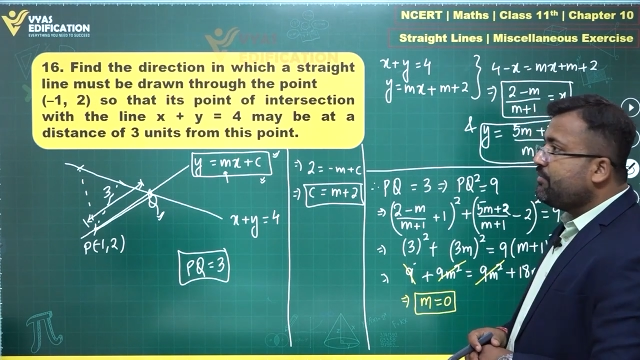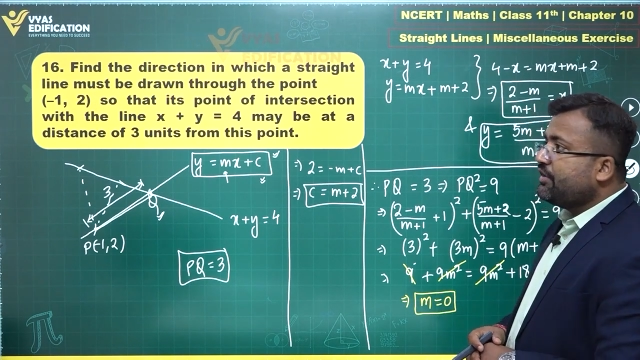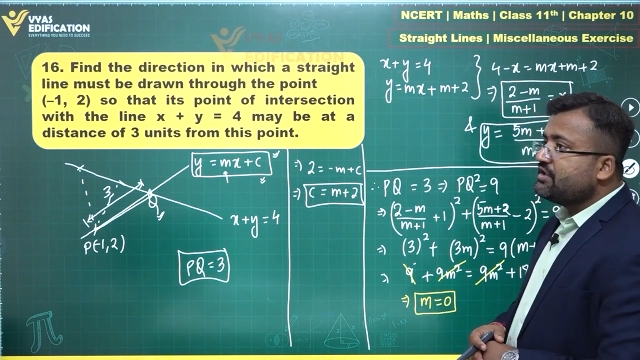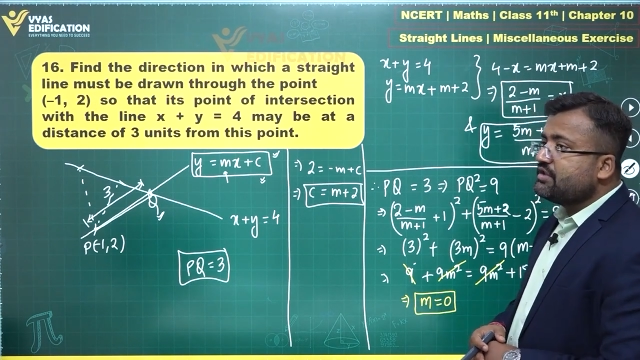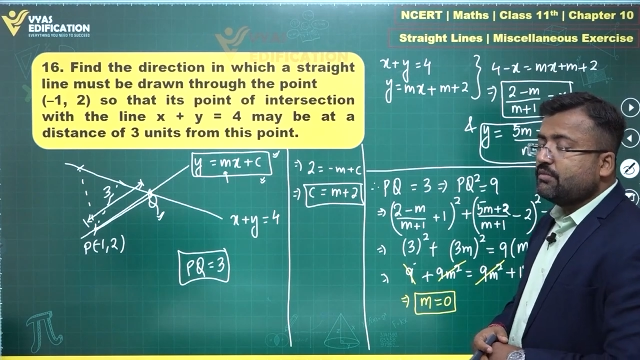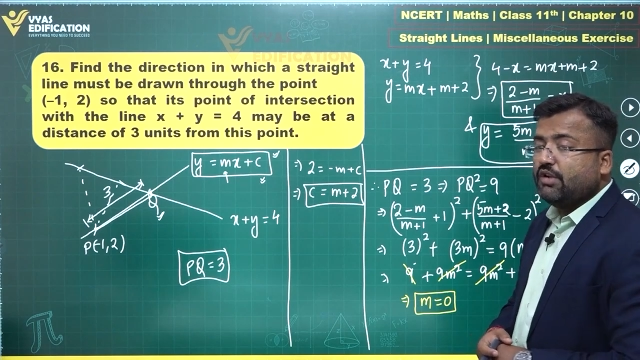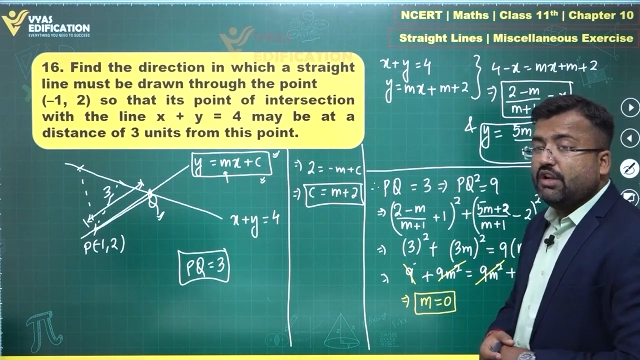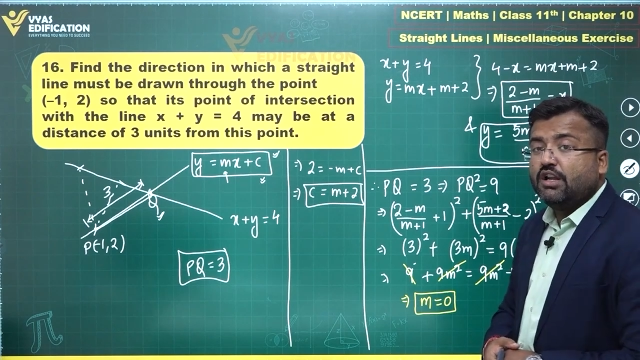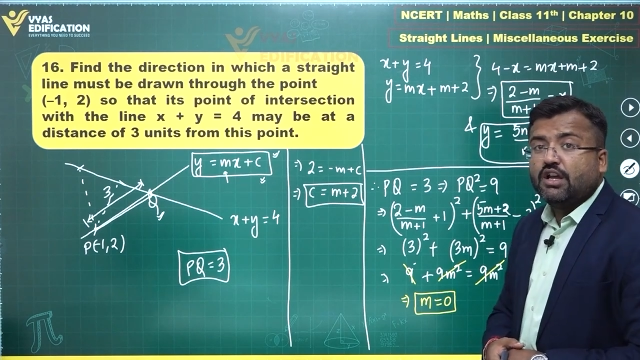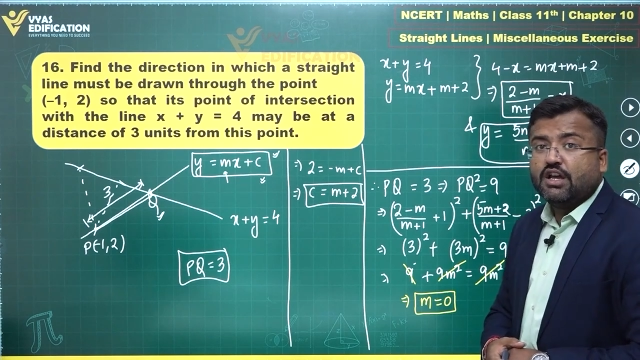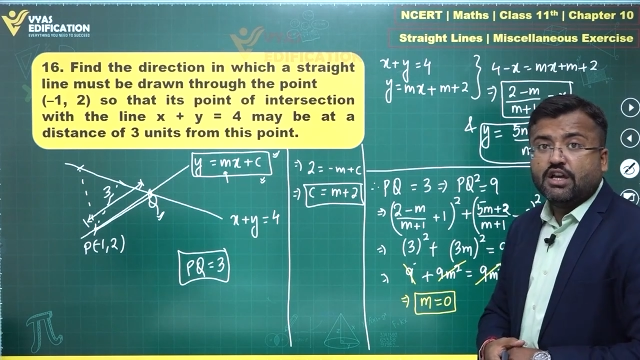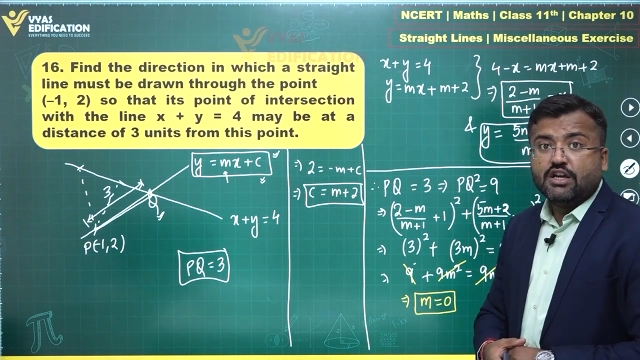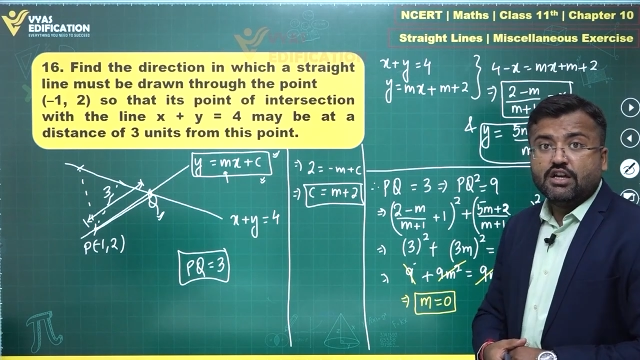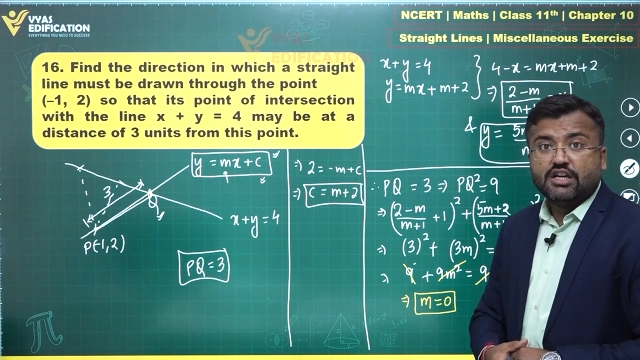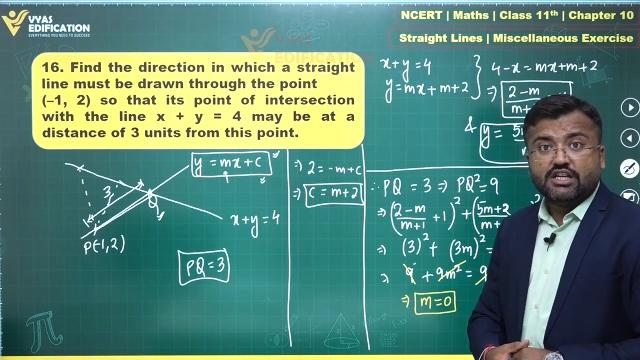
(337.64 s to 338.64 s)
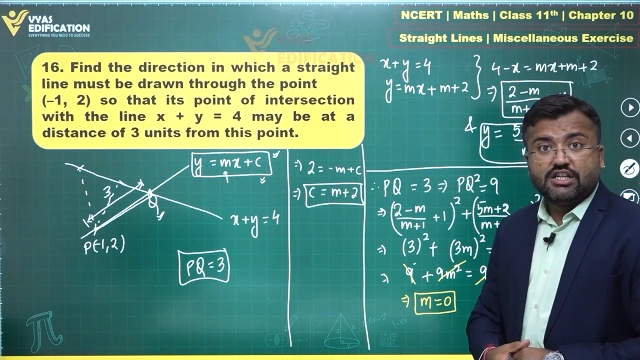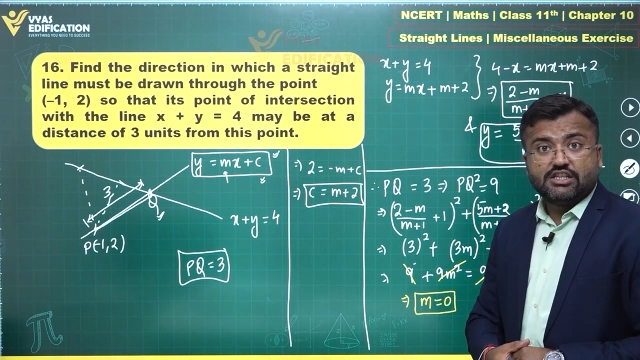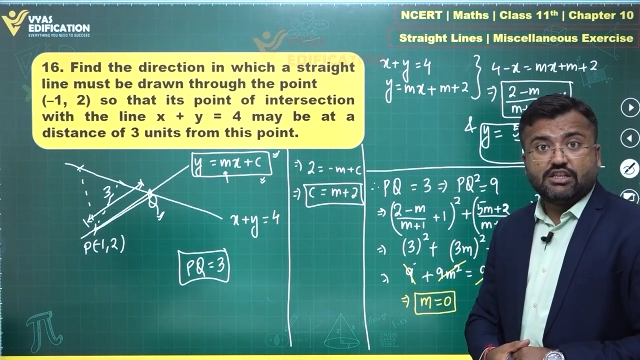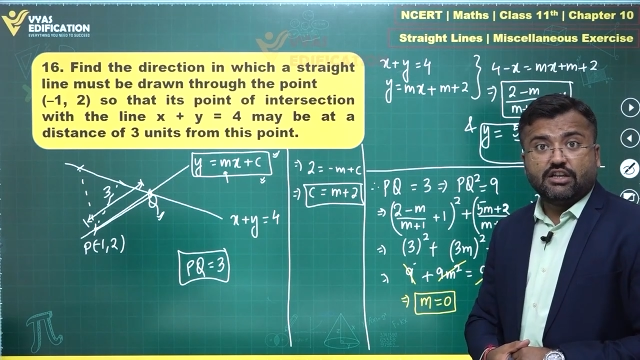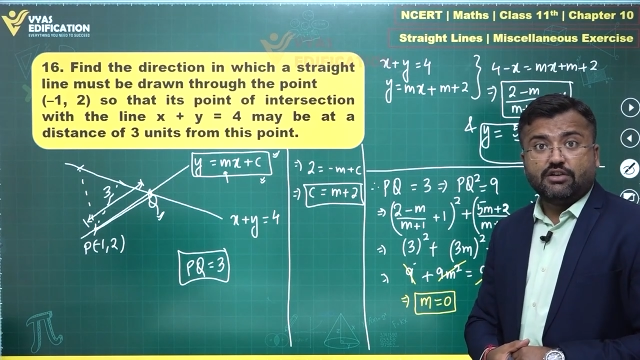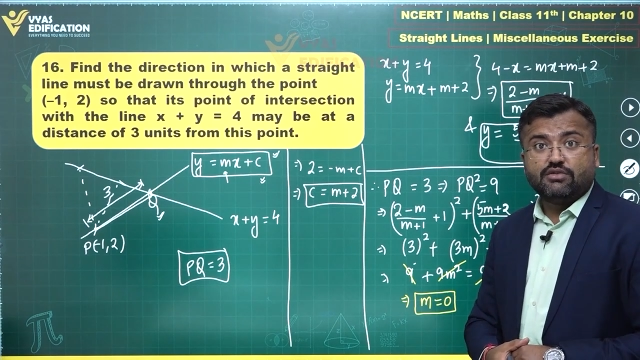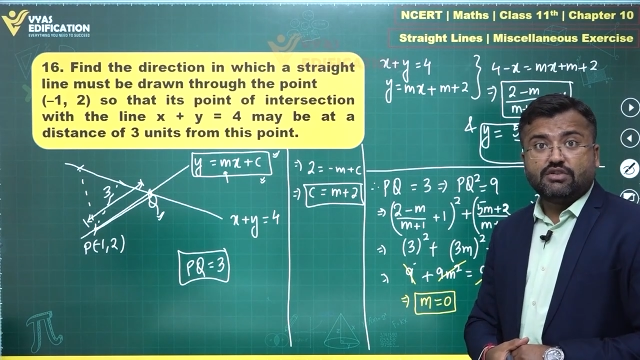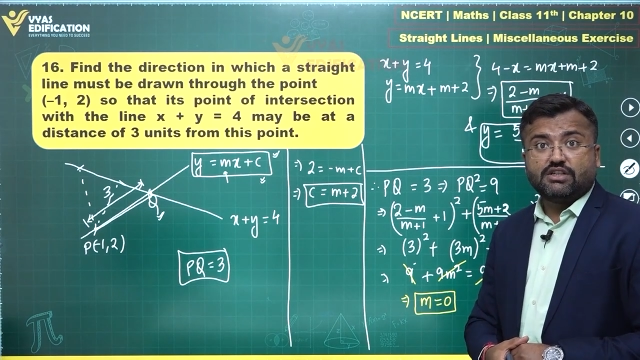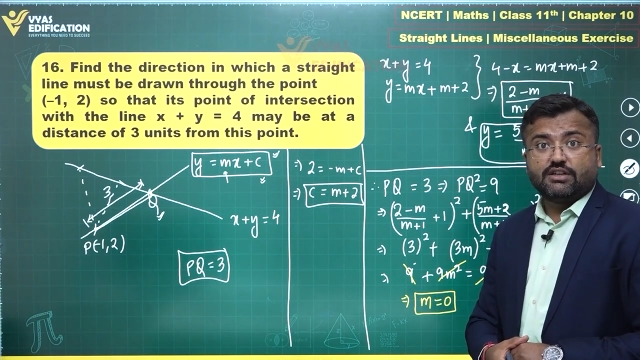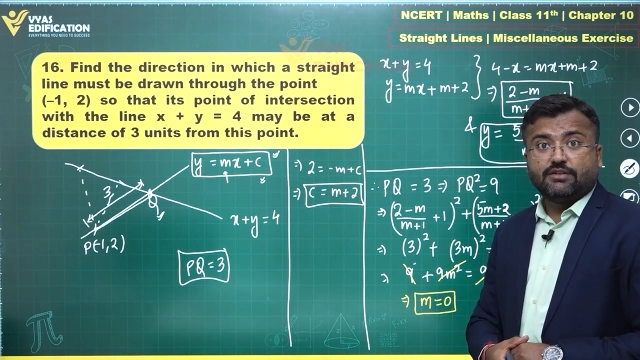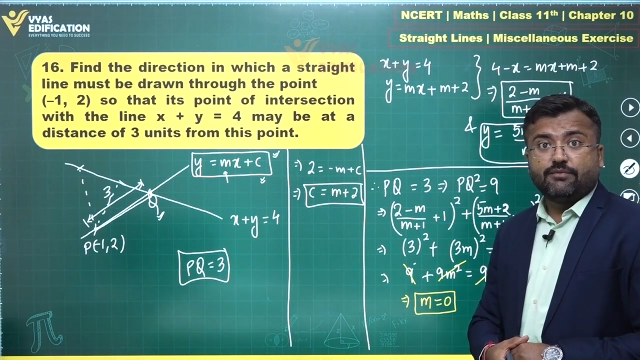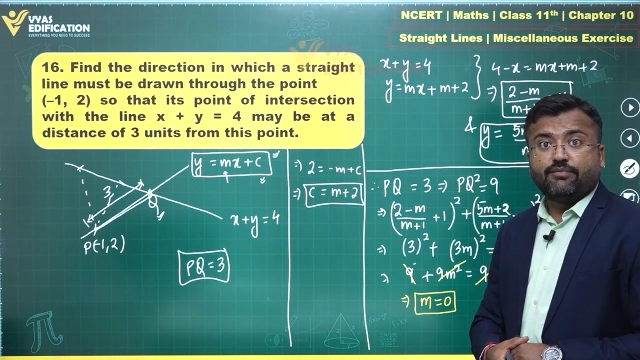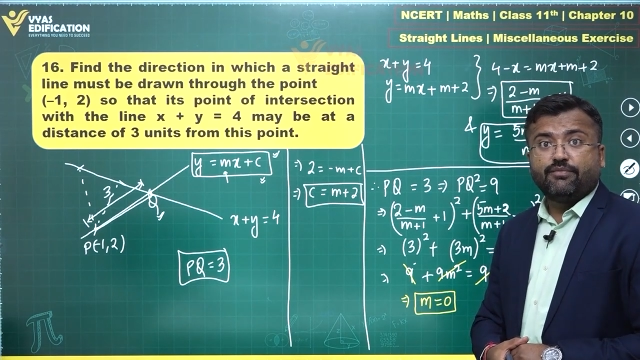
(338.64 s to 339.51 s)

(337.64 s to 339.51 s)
possible solution.